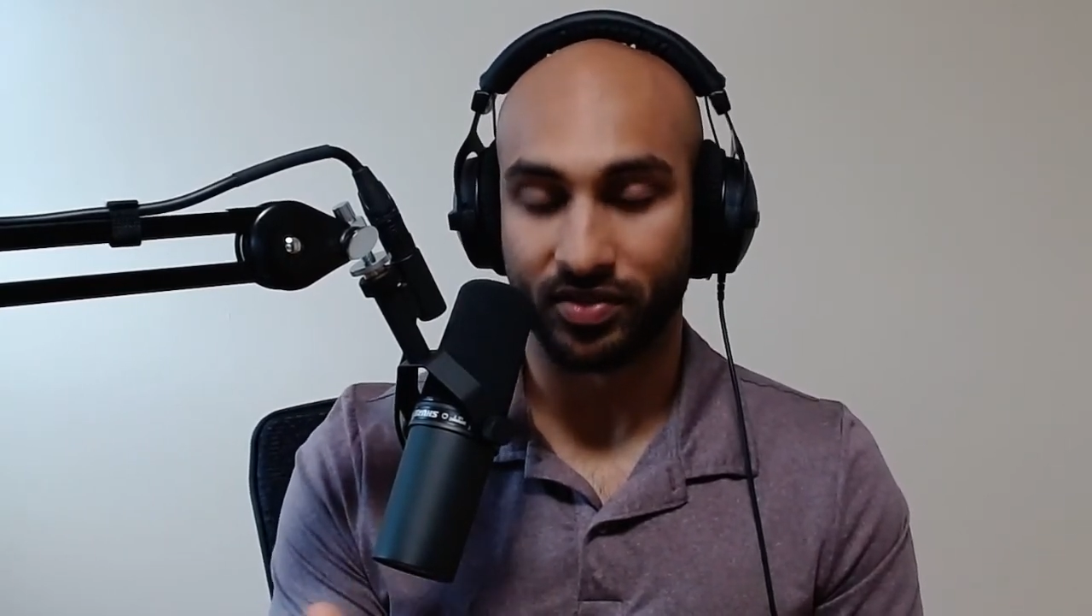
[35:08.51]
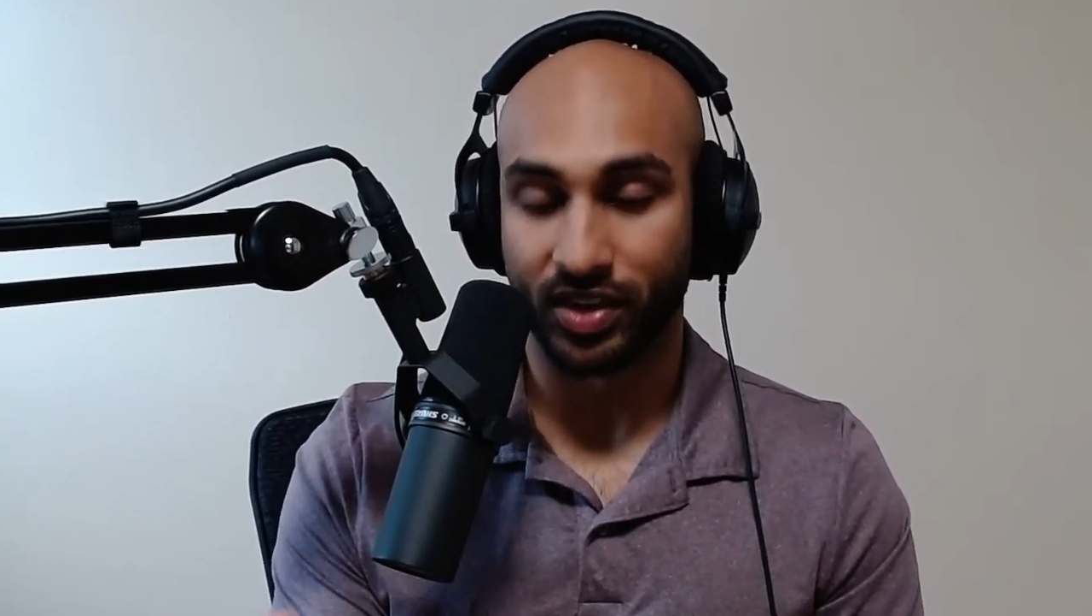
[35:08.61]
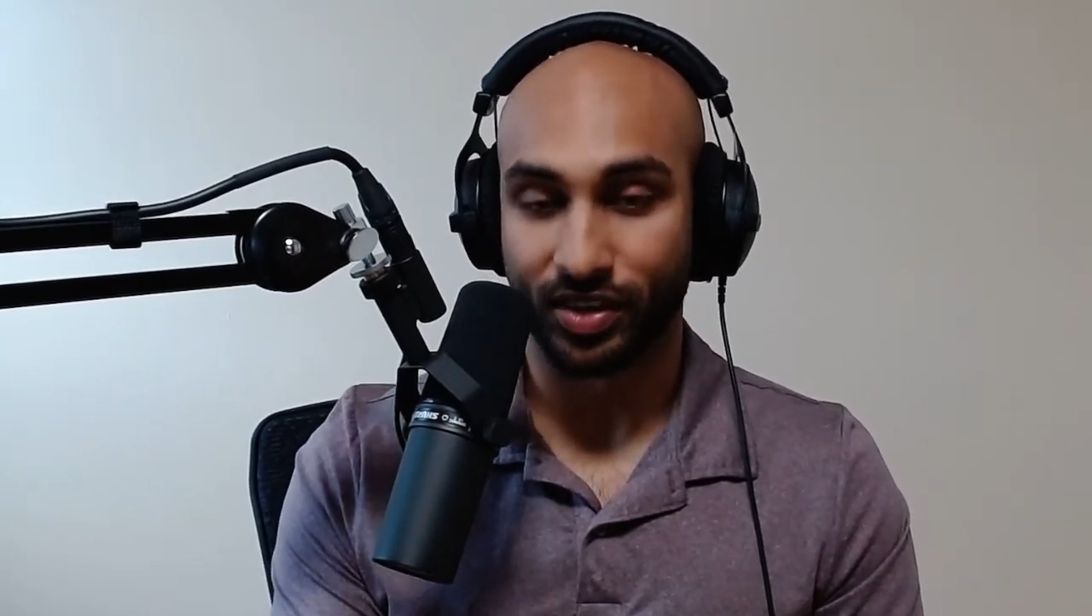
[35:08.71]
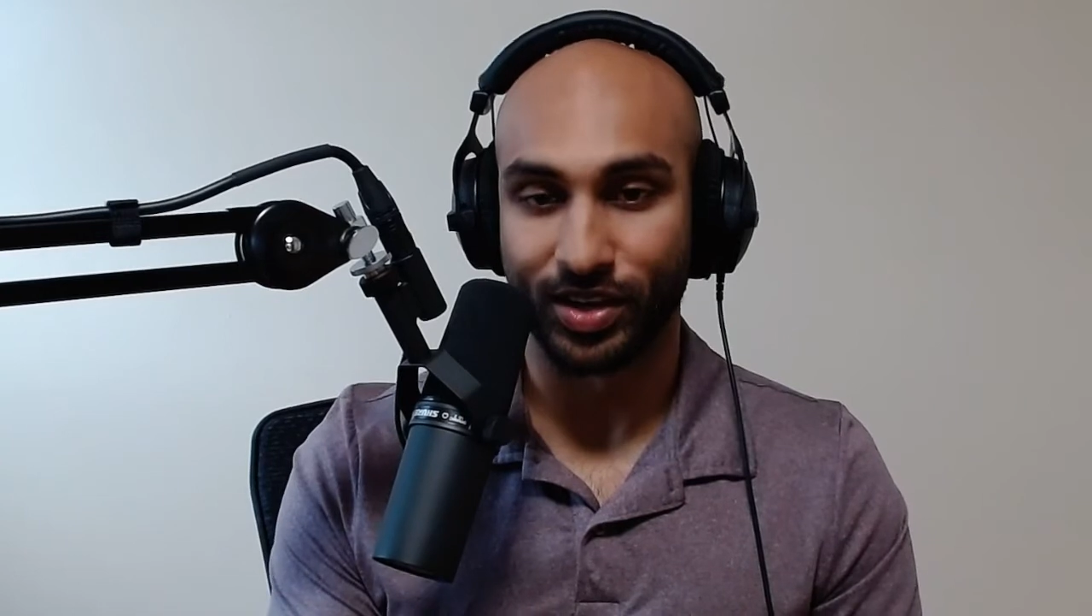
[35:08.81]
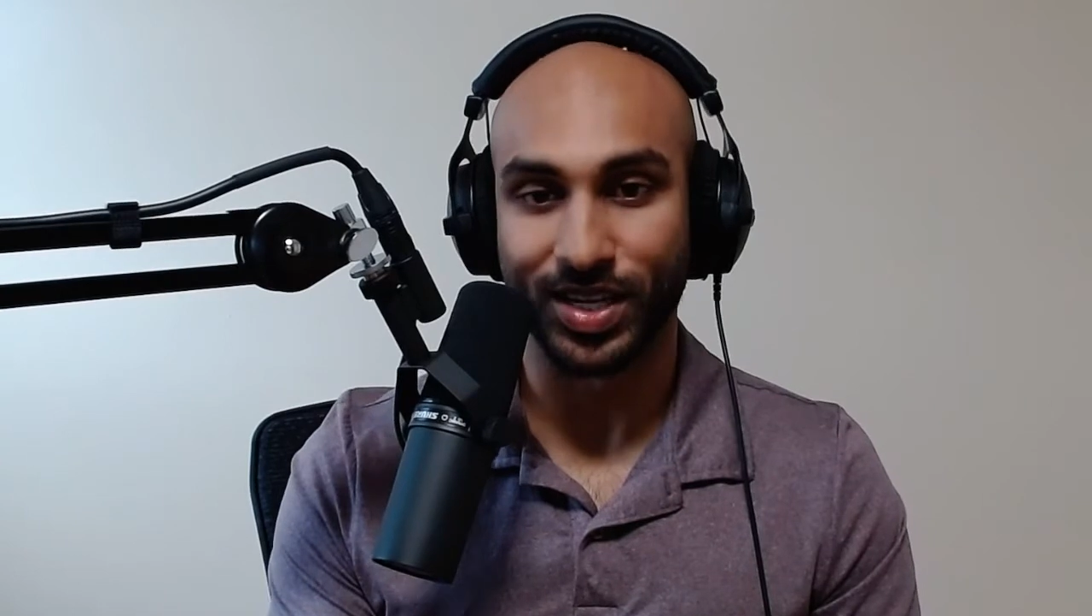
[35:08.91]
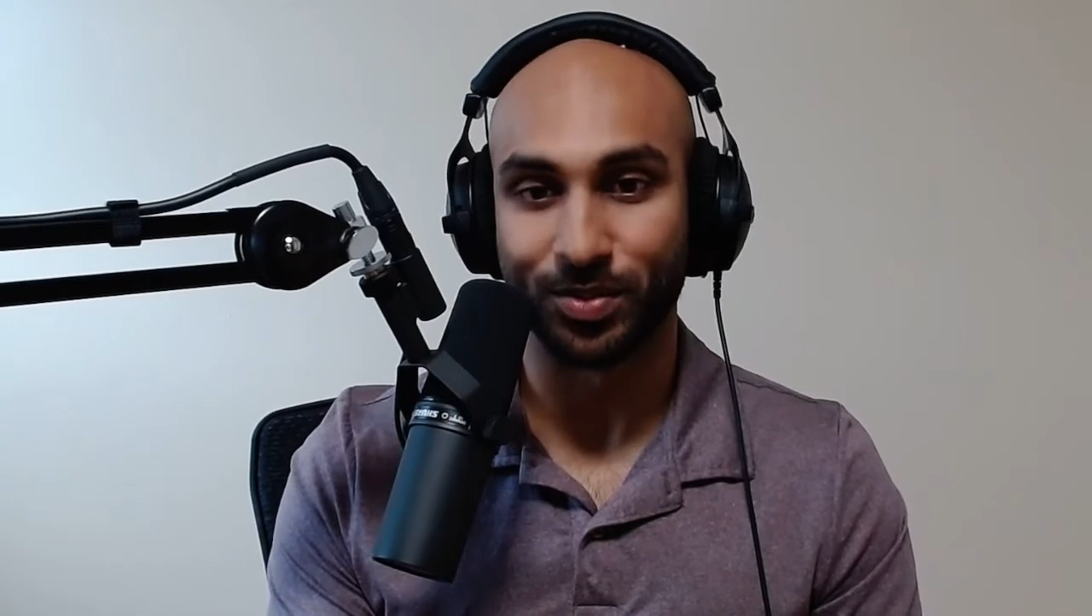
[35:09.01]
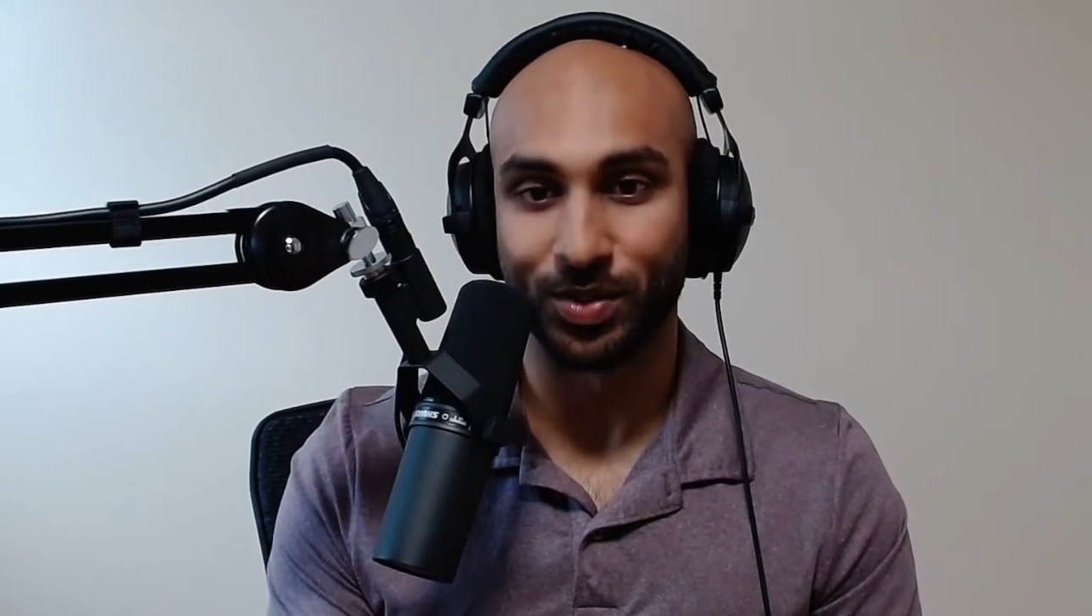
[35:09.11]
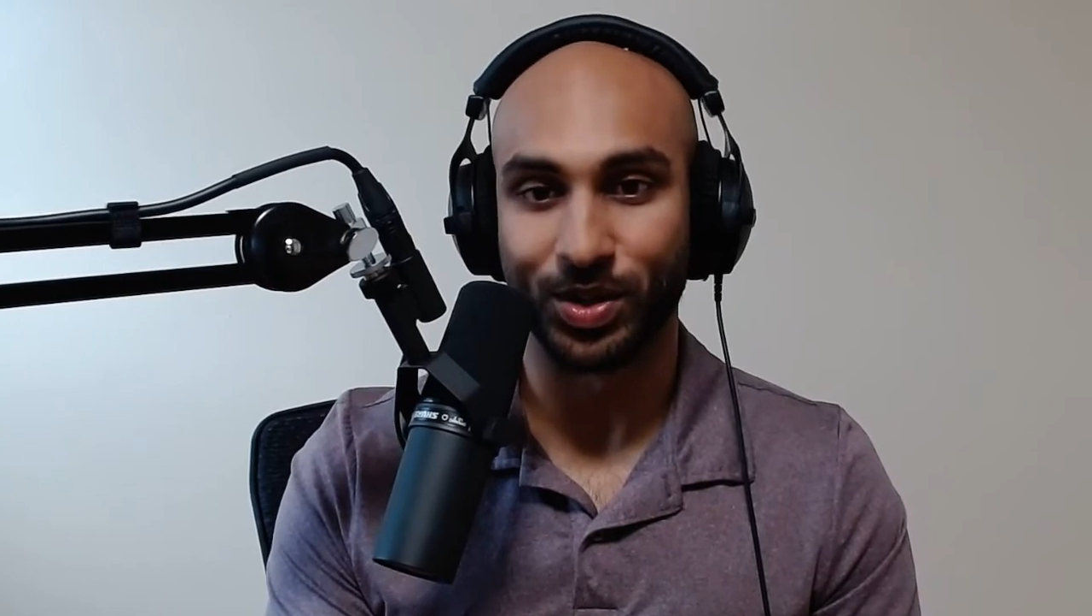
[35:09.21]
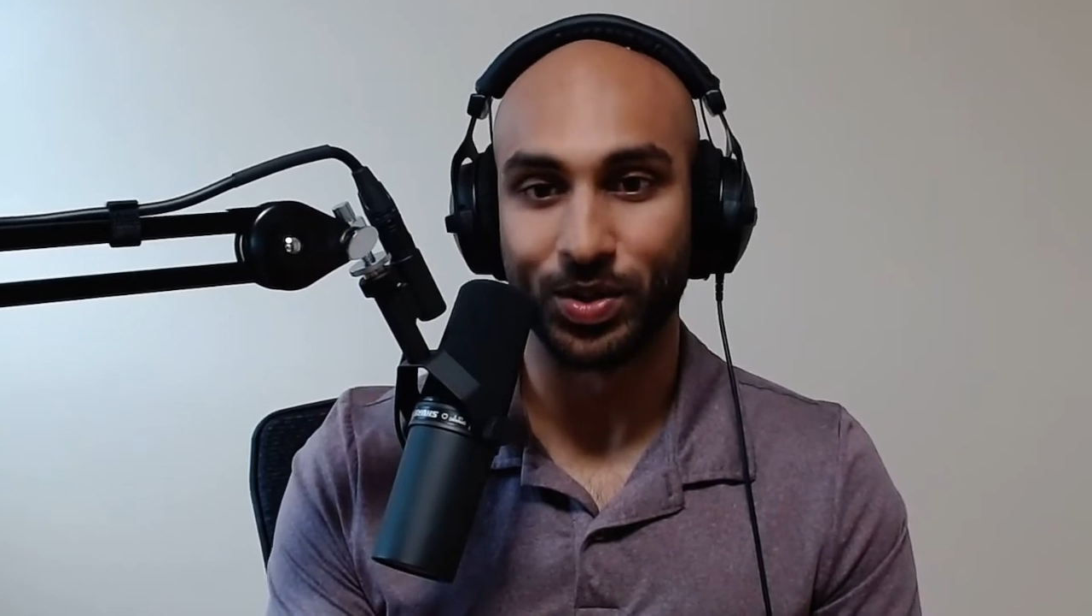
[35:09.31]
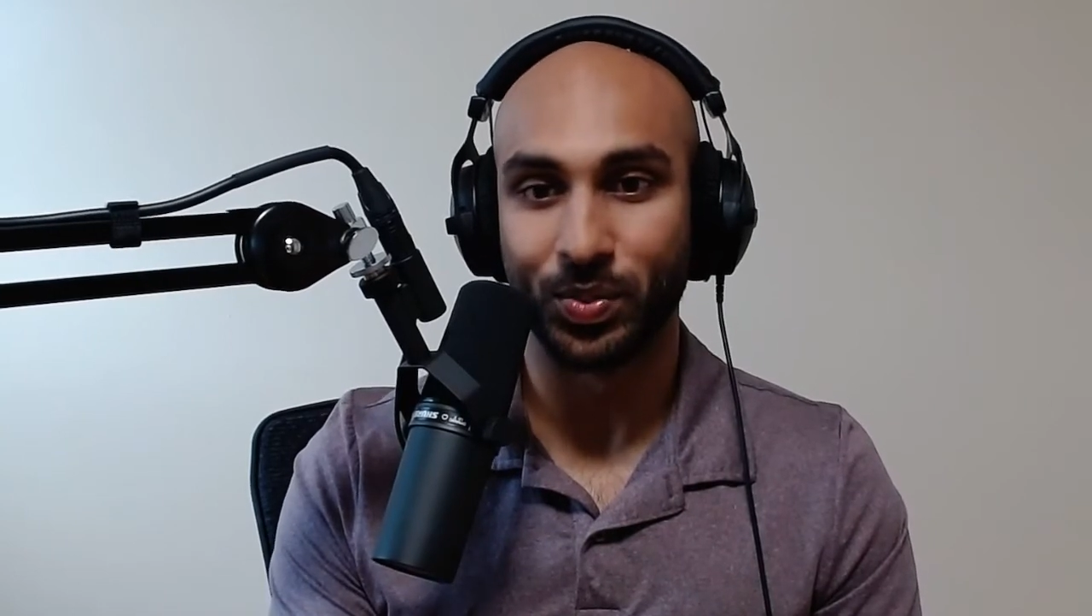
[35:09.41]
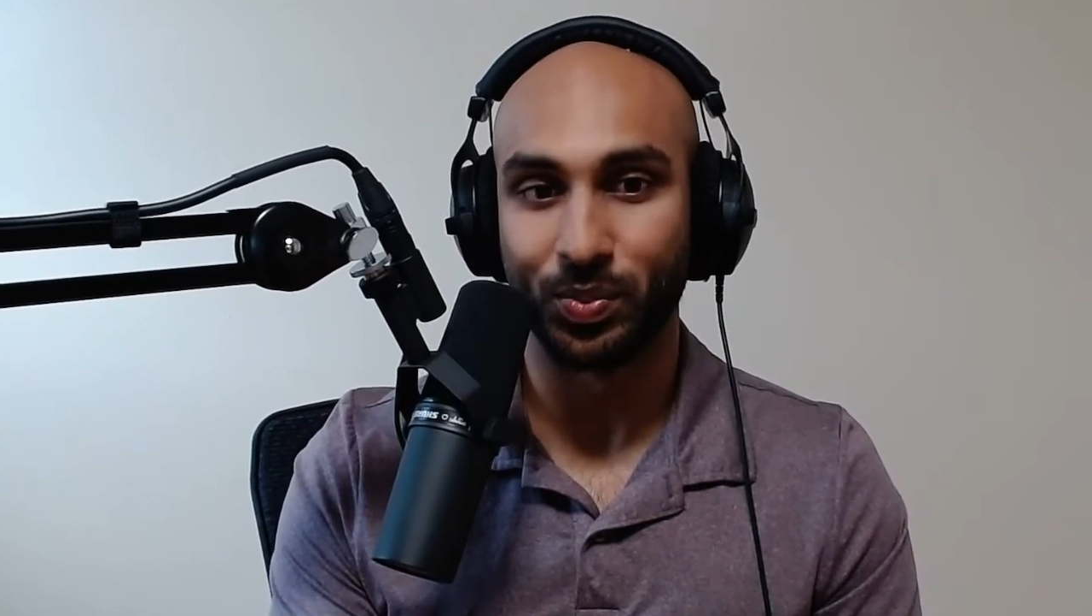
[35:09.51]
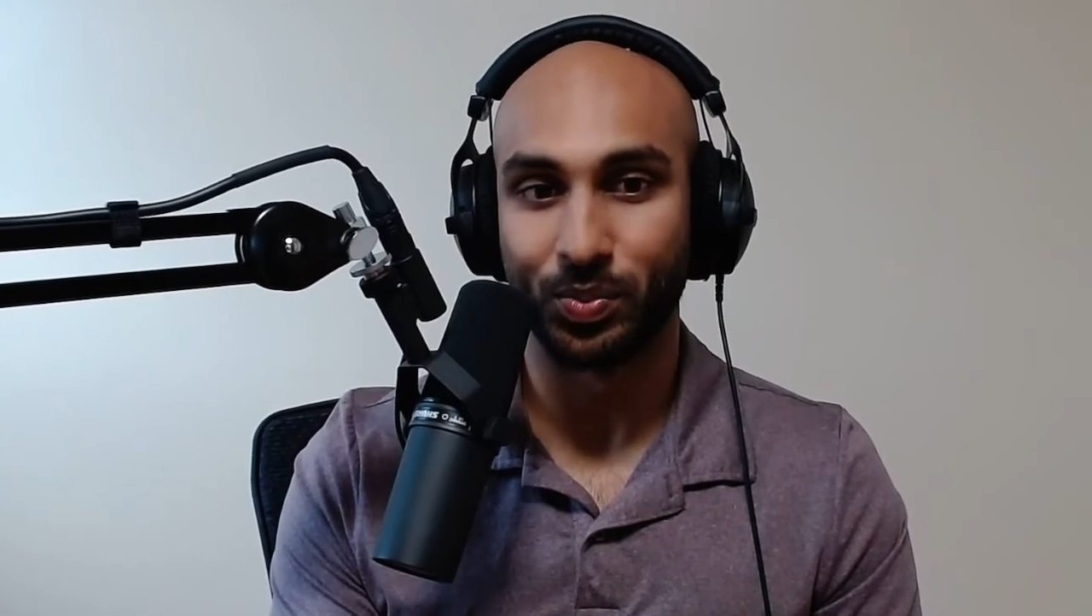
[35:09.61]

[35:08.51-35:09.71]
very long time ago,